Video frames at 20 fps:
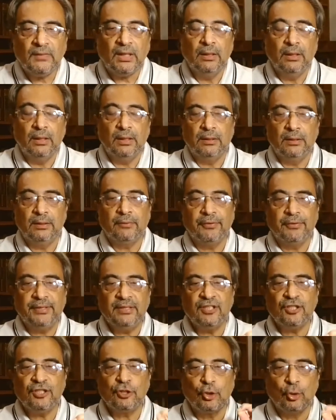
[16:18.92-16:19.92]
uh, the
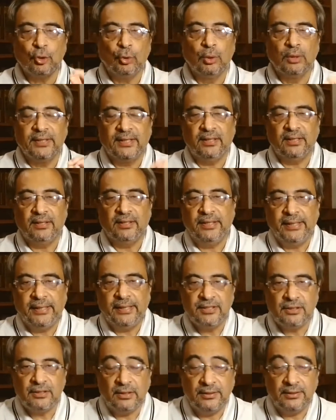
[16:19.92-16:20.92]
greatest toll that it
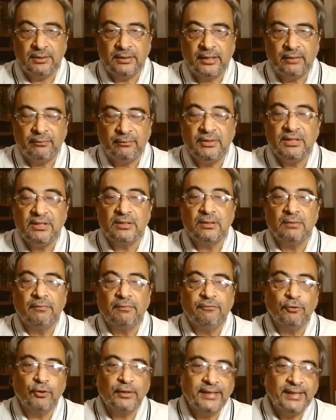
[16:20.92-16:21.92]
takes is that we
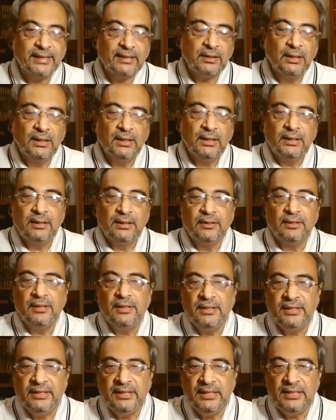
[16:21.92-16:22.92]
forget the
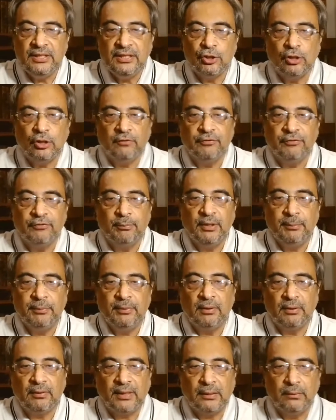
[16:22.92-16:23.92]
needs of the
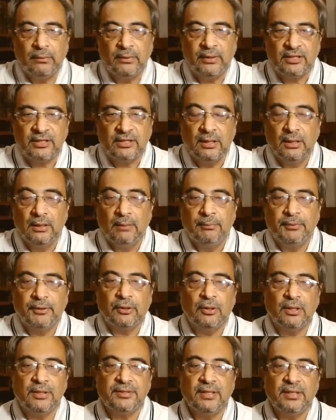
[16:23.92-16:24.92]
people around us
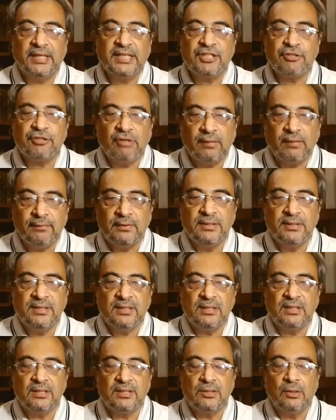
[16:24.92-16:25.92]
because extravagance
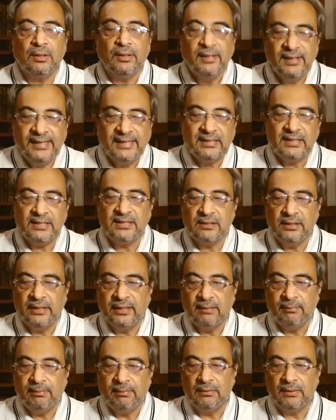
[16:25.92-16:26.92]
does not let us
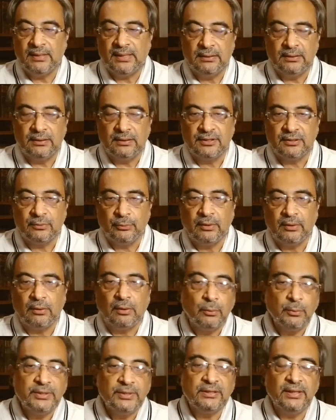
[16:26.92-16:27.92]
think about others. We are
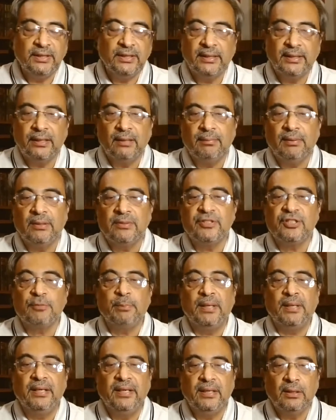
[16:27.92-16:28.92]
always thinking about
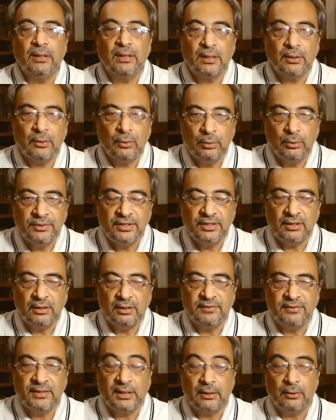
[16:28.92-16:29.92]
spending on our own
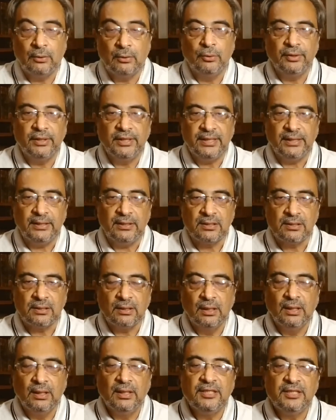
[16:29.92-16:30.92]
selves and our own needs.
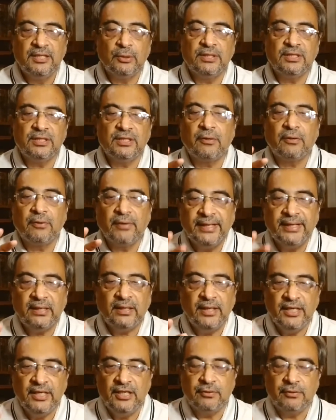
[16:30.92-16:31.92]
So it's a great
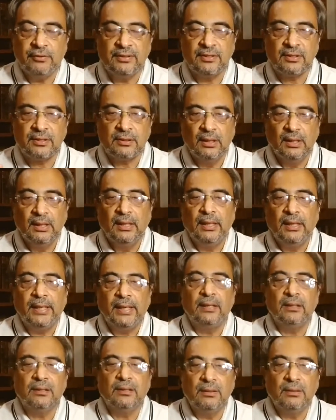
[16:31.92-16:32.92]
hindrance
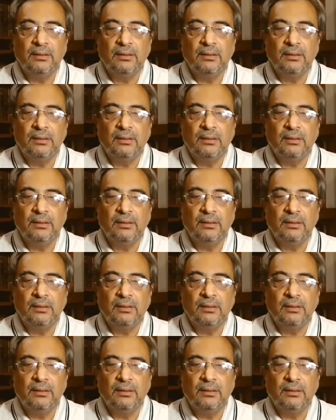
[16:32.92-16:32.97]
in,